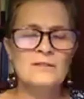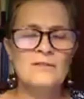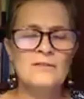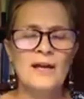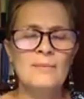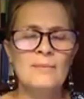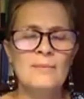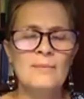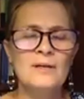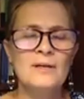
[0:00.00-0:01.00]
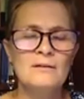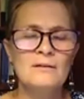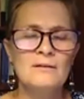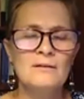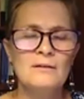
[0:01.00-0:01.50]
that habit,
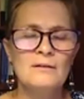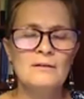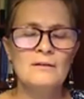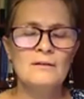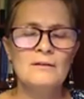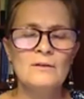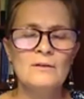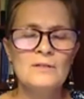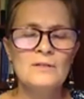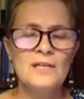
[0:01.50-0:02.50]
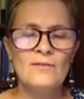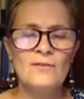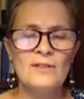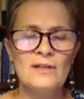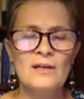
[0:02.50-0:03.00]
noticing
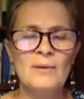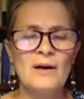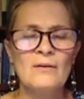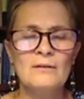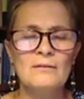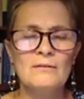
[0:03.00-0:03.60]
everything about it.